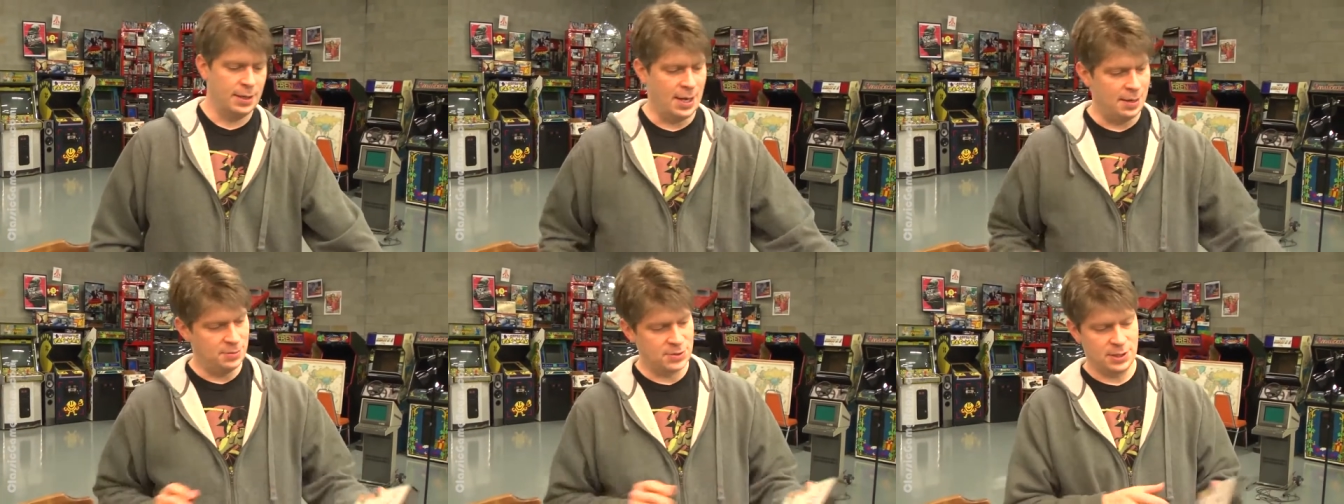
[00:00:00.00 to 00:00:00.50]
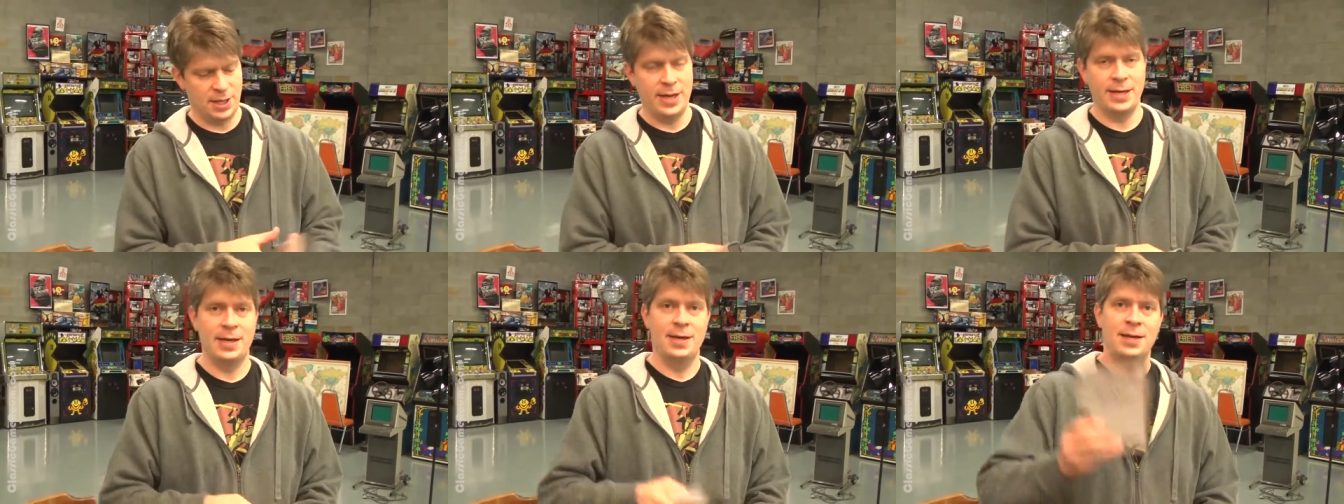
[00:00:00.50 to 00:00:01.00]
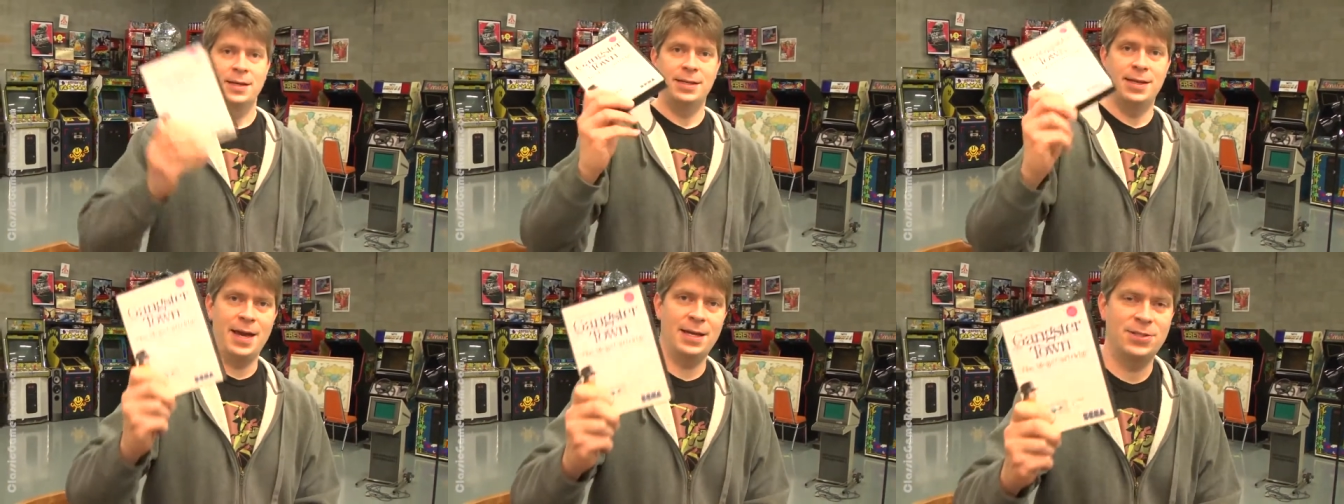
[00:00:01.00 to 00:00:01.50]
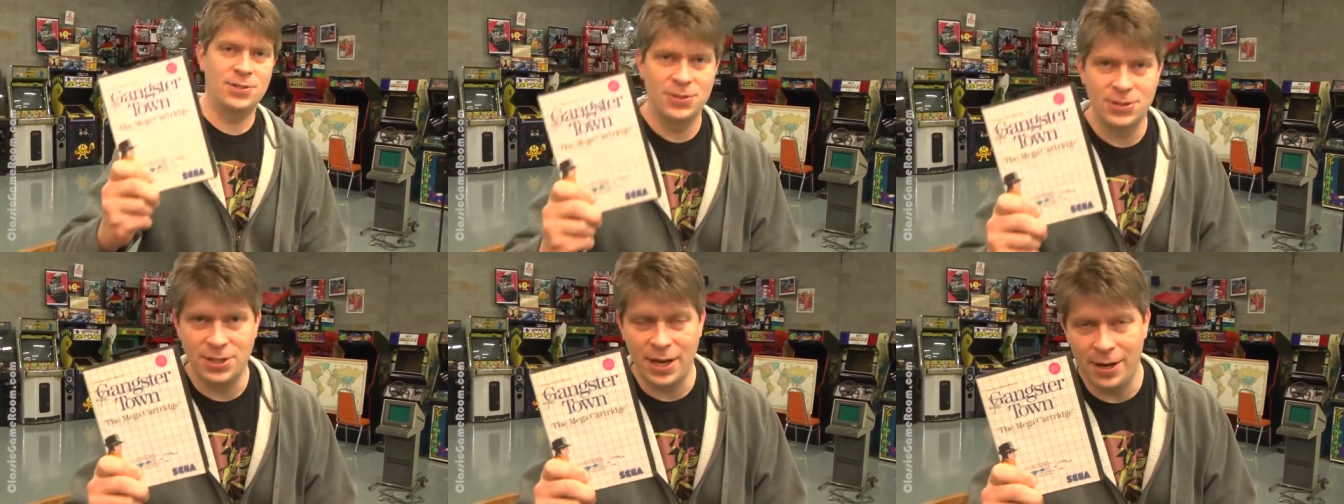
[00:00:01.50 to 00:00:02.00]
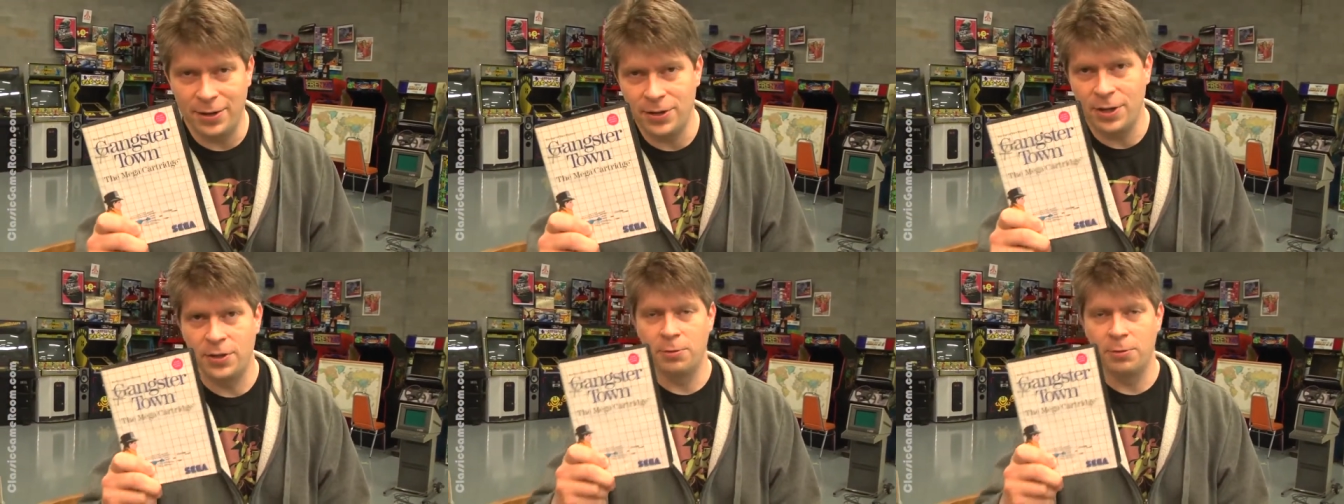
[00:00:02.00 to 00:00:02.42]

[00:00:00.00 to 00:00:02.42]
Games like Gangster Town.